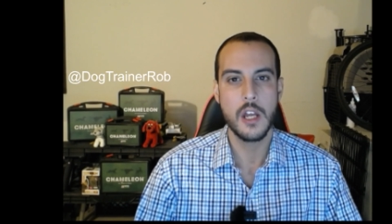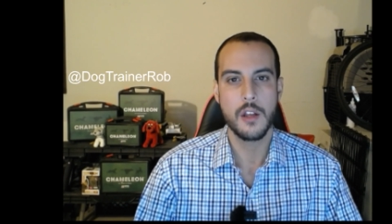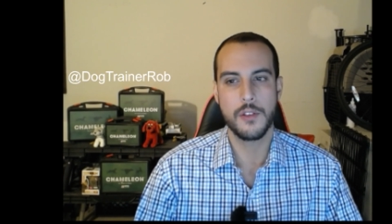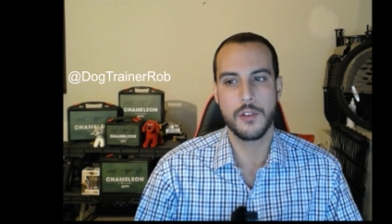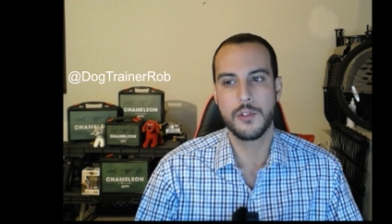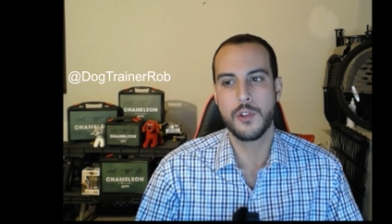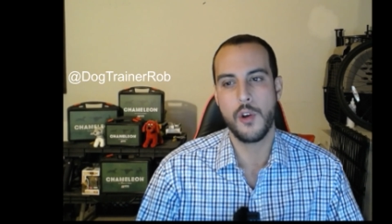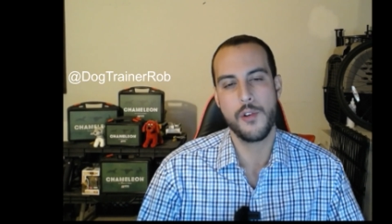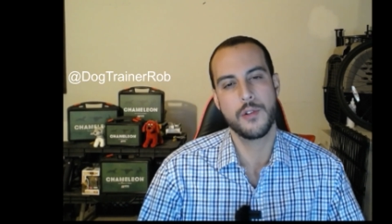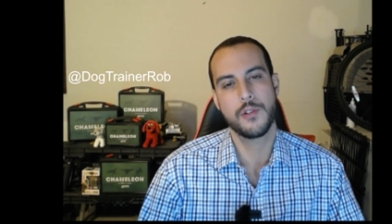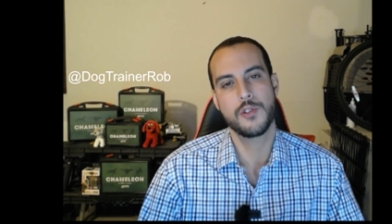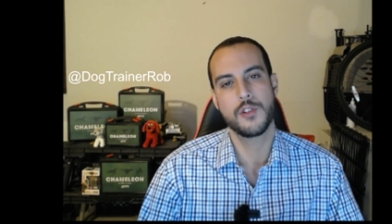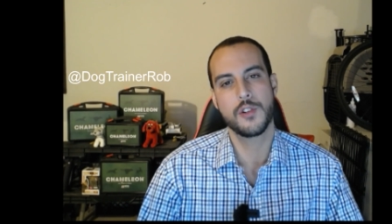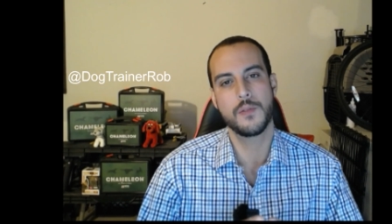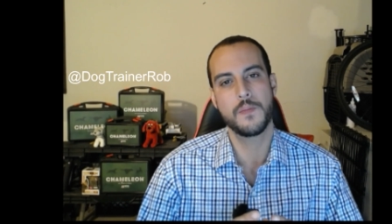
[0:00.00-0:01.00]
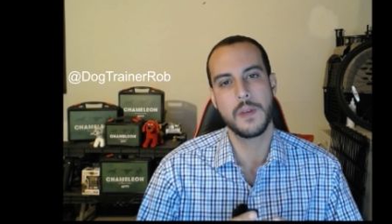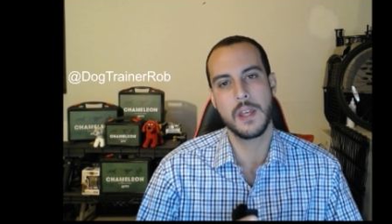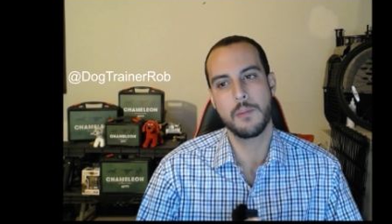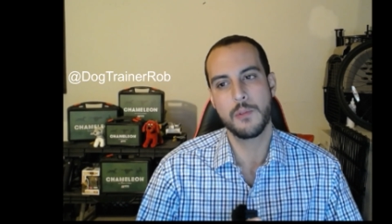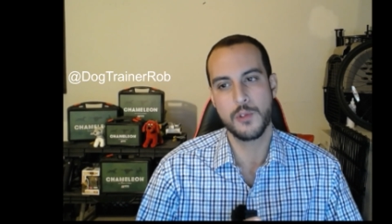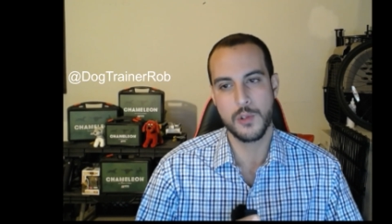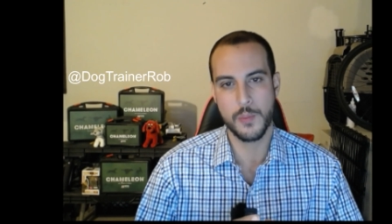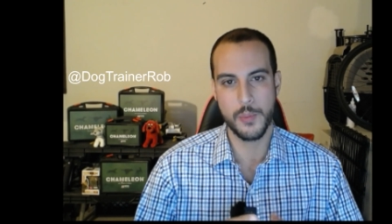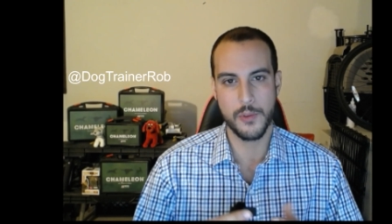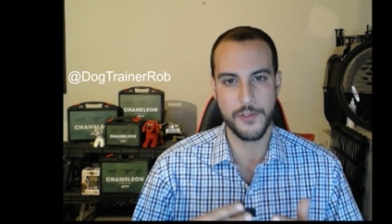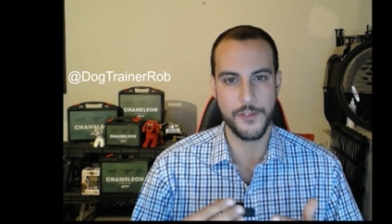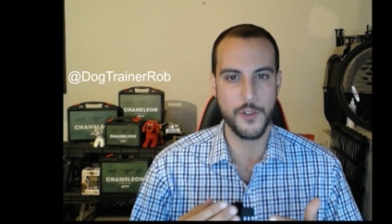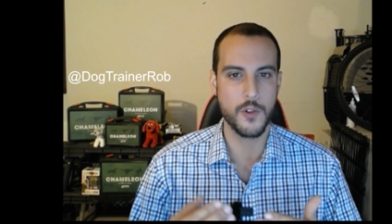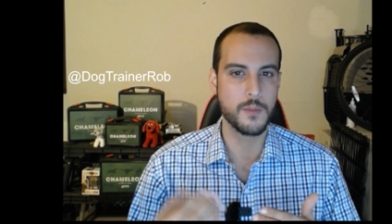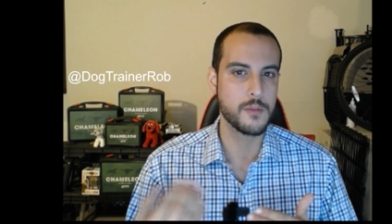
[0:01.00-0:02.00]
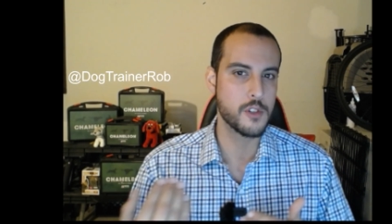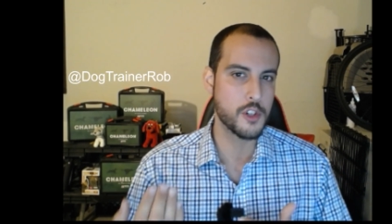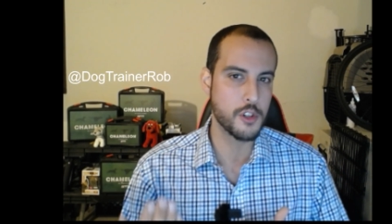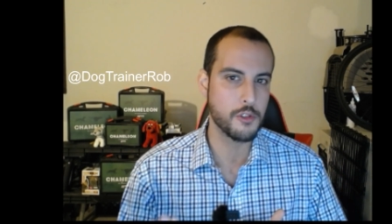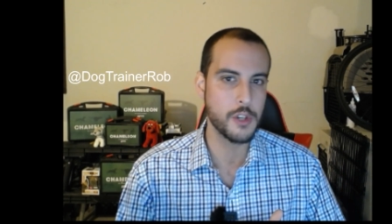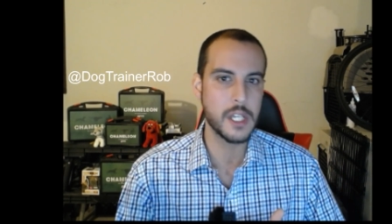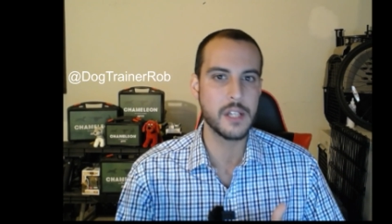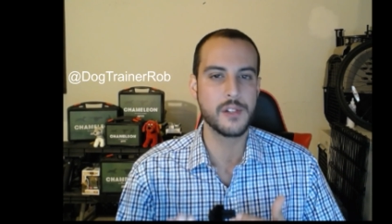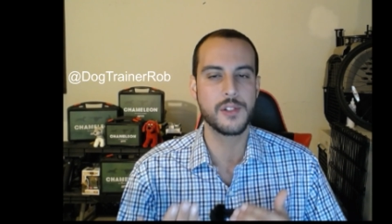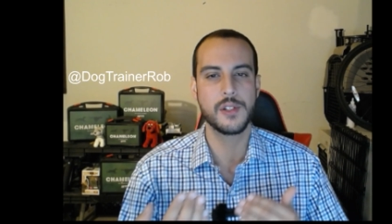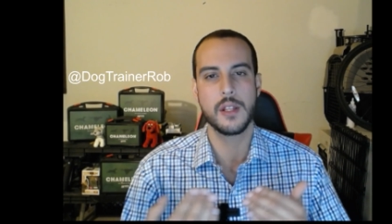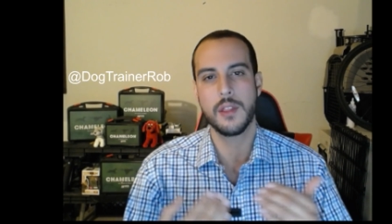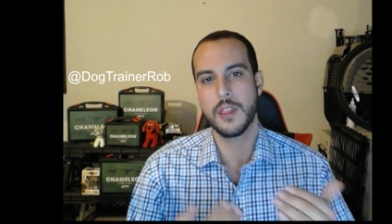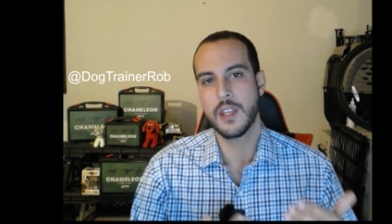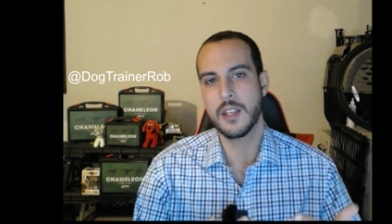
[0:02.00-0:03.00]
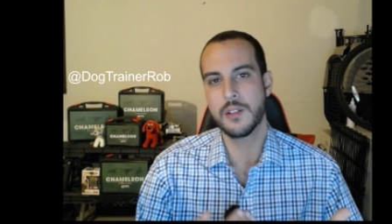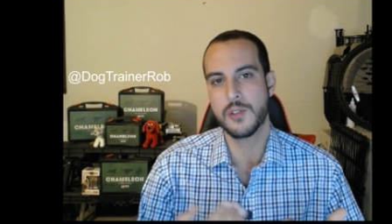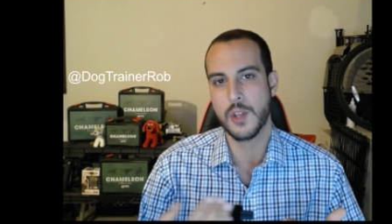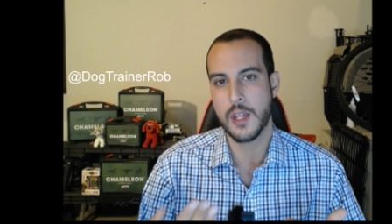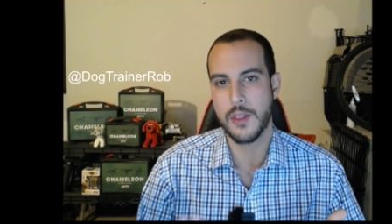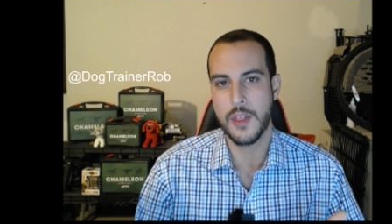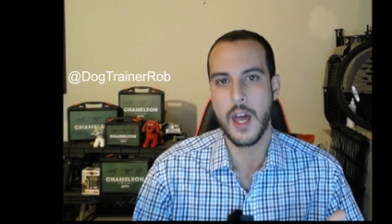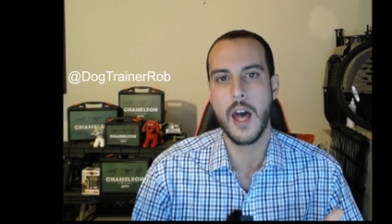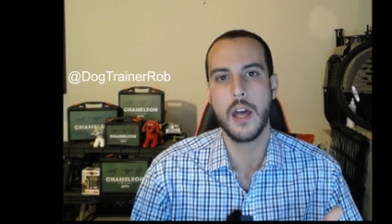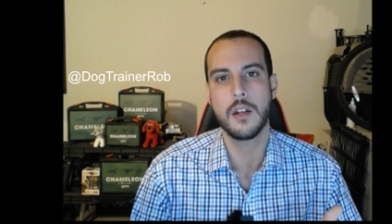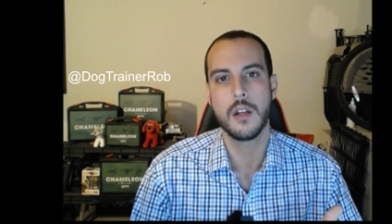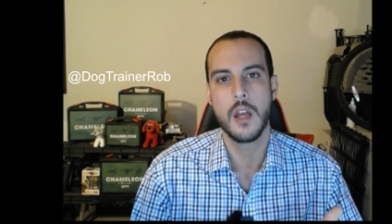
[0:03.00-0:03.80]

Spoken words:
The dog should be able to perform tricks and things like that.